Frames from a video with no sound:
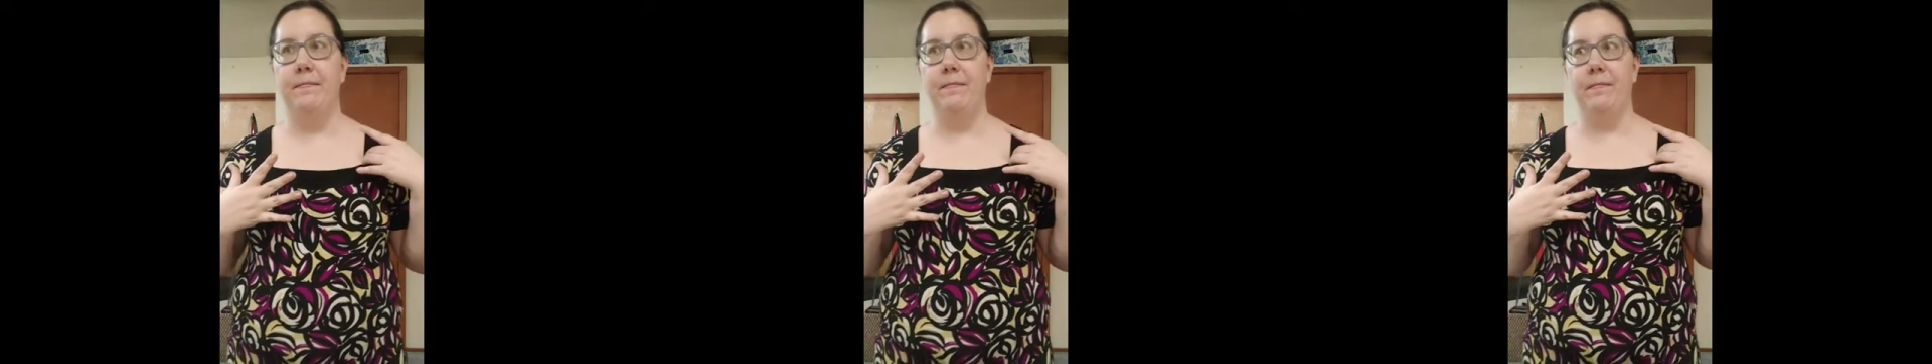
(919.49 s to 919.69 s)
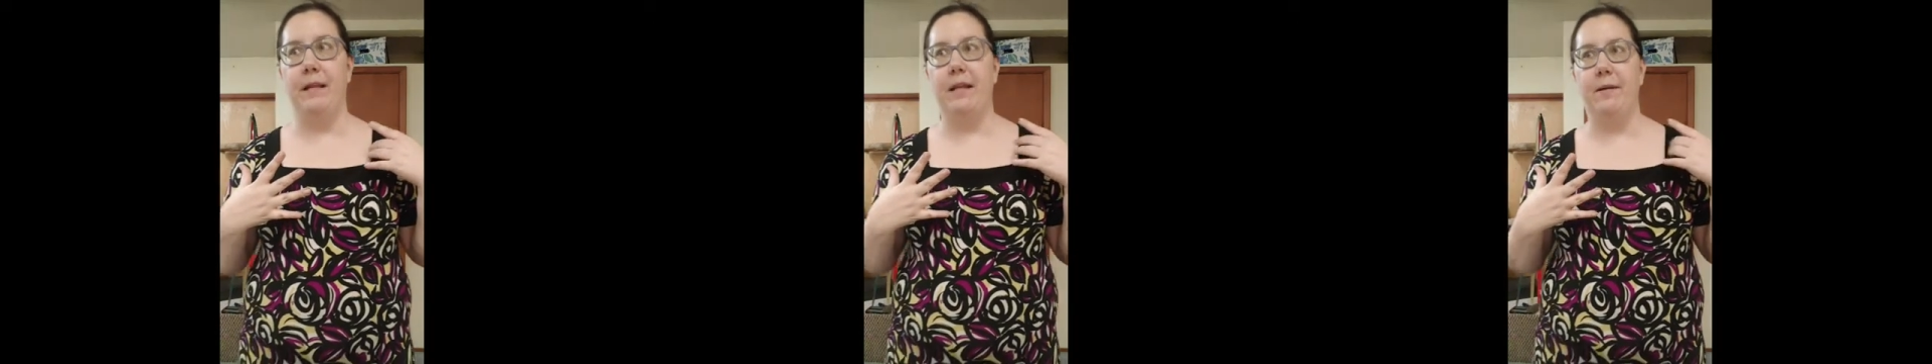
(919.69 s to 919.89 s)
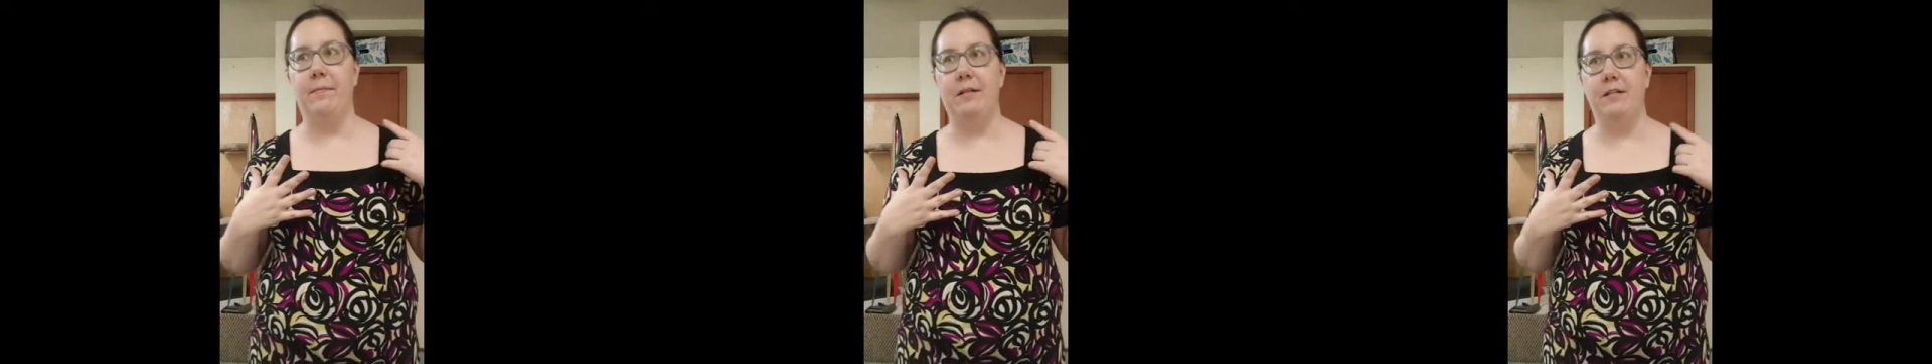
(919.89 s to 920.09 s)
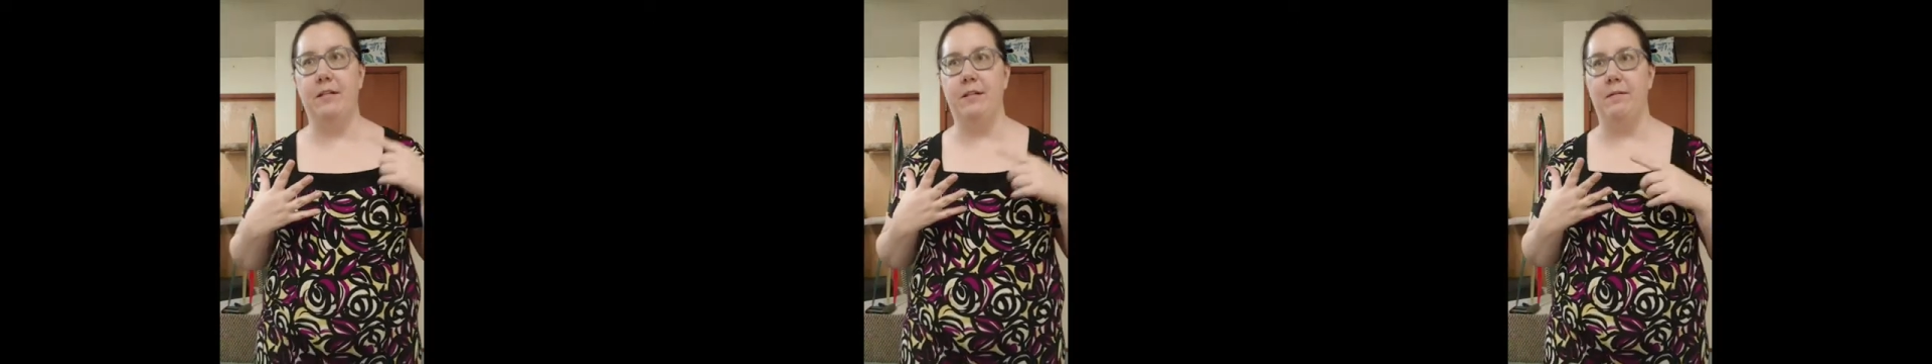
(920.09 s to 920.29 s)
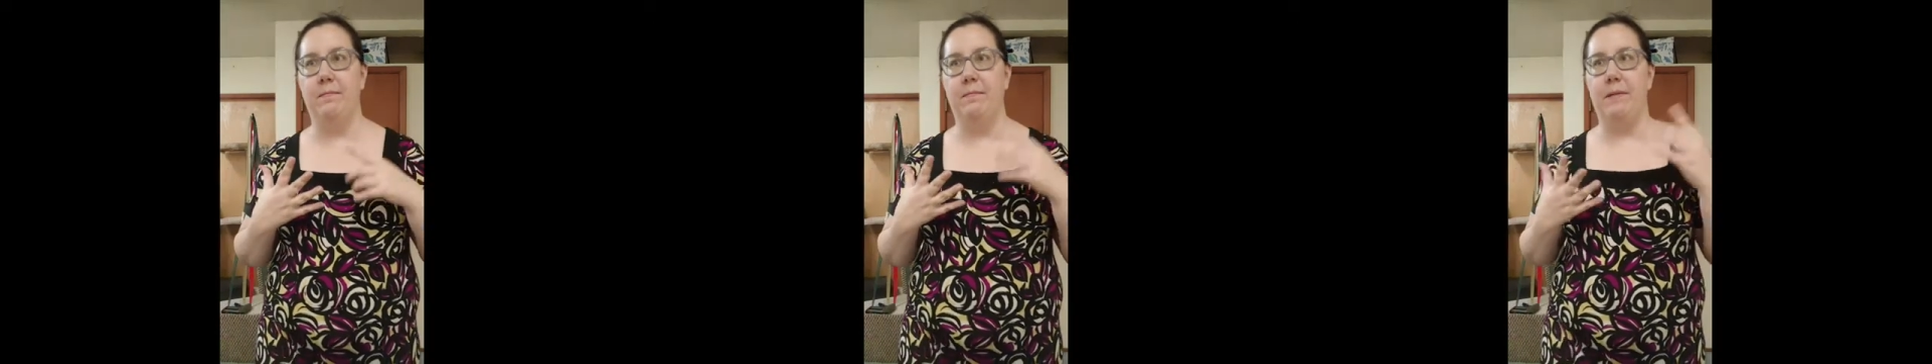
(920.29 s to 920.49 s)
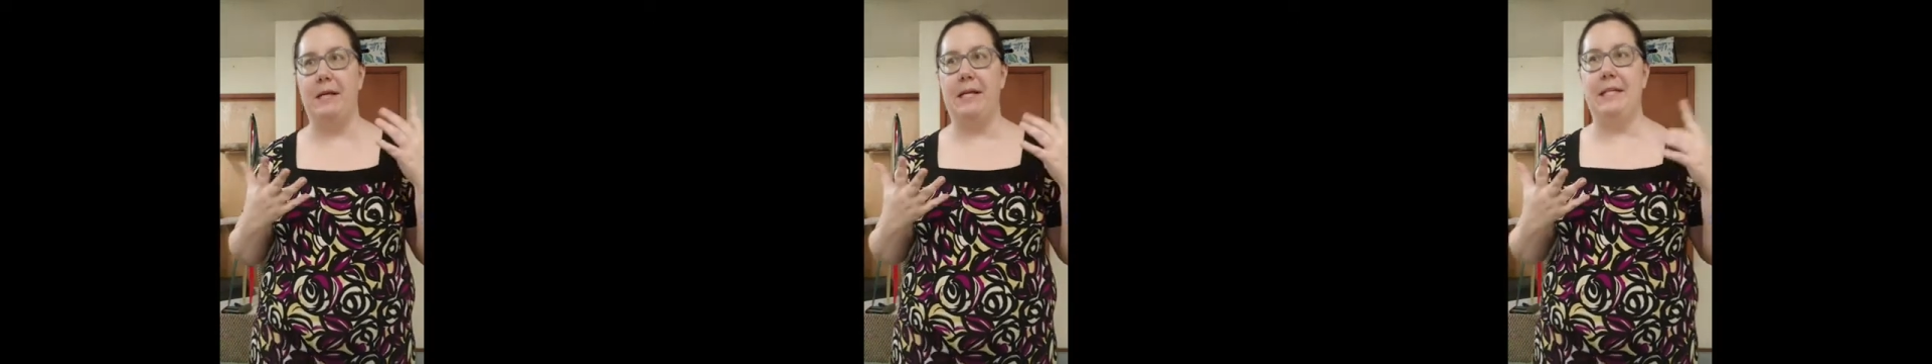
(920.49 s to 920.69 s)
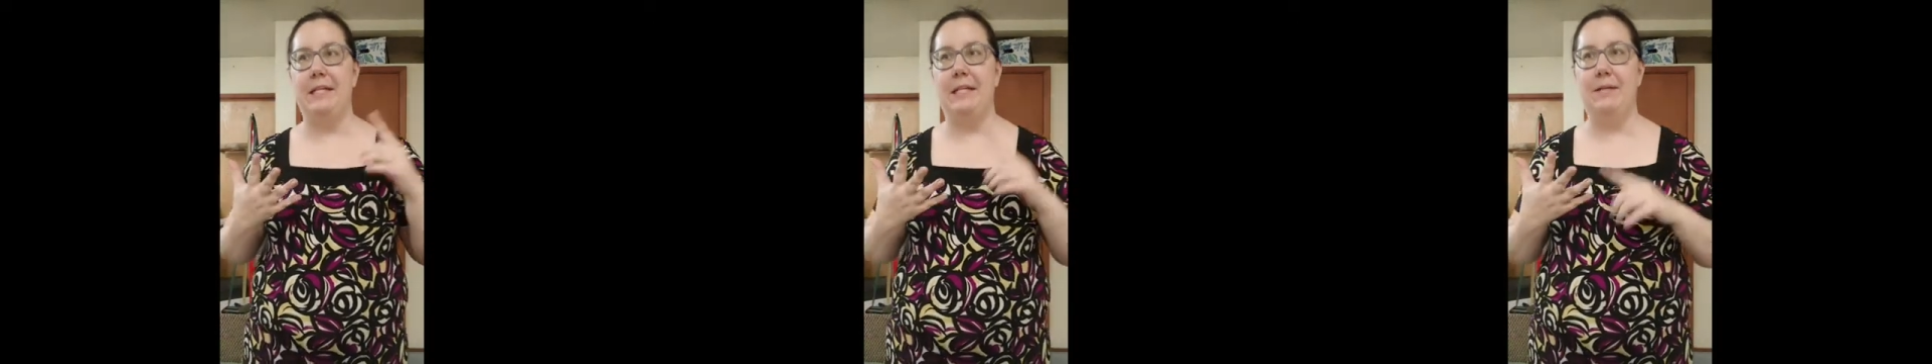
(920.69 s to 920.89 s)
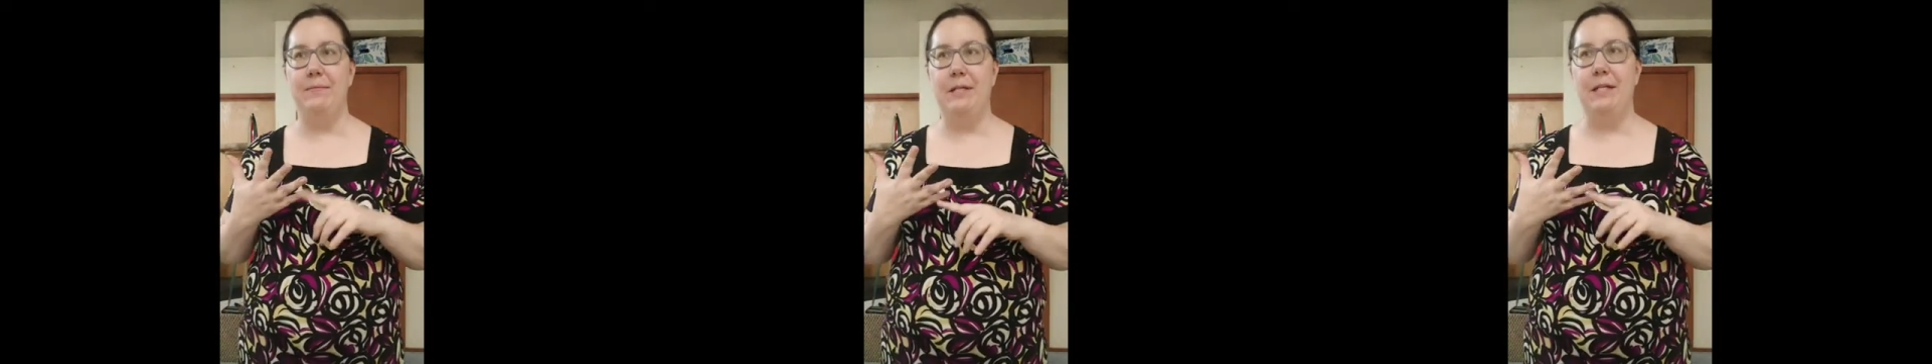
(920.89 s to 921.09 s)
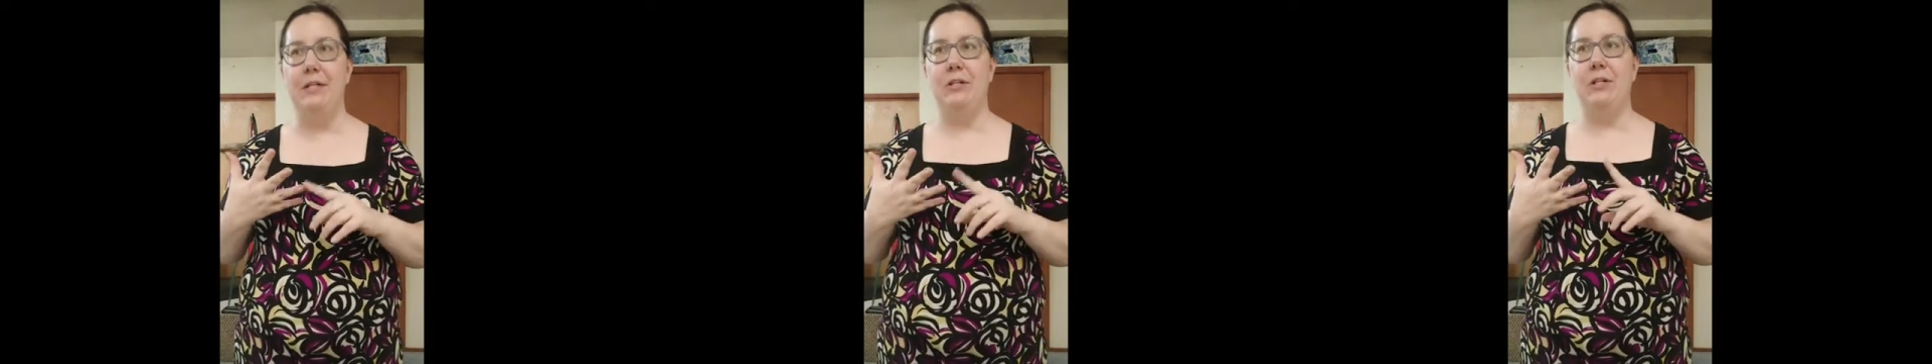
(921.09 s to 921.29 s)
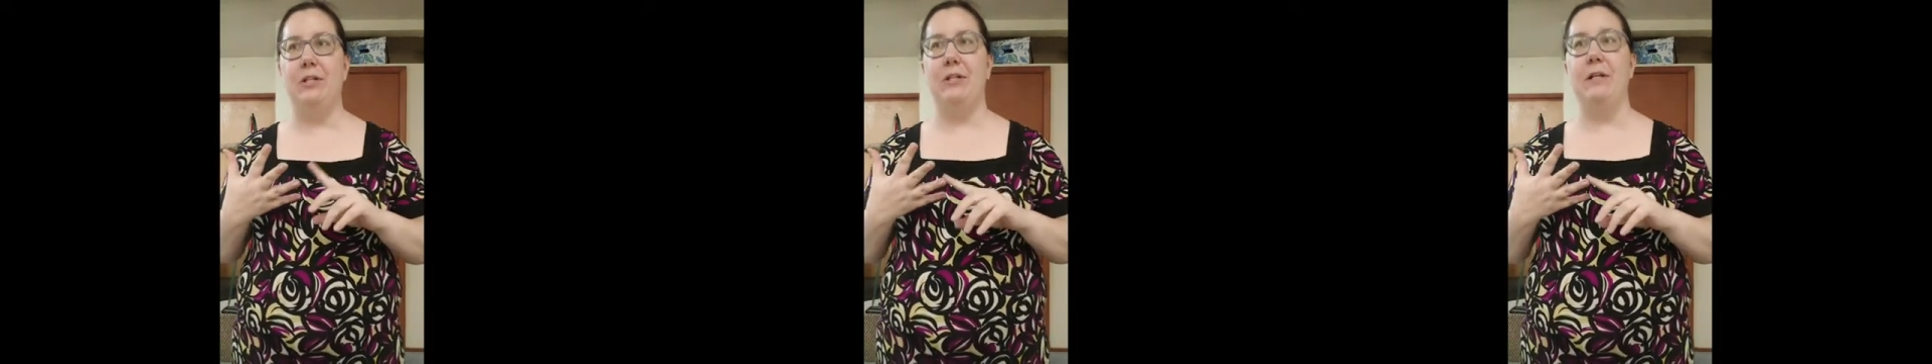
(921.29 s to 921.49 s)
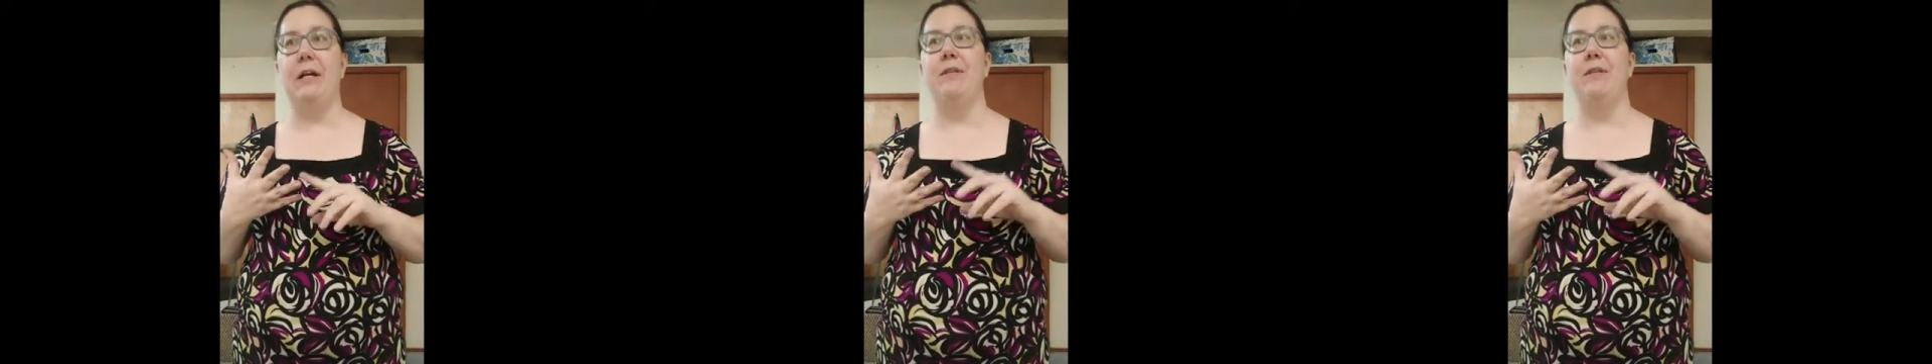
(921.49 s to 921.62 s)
like I mentioned, my team teacher.